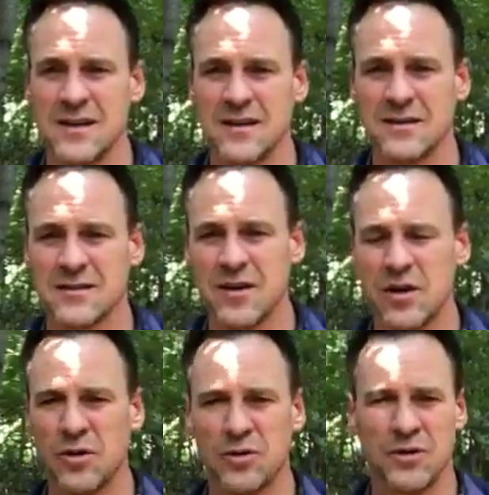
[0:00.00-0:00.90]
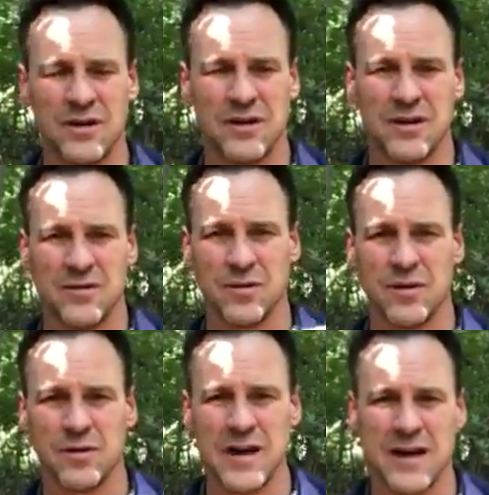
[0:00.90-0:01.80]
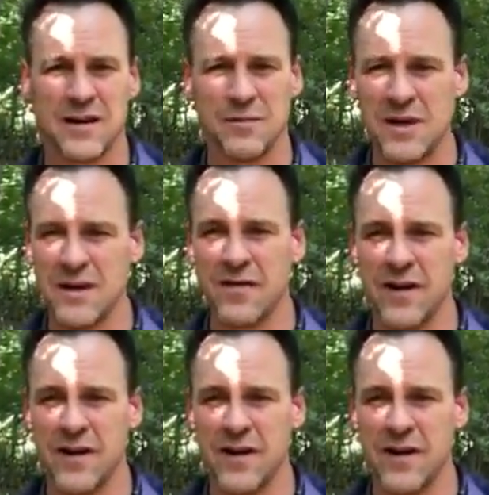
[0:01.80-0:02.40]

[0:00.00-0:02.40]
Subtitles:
And so we're not going to be in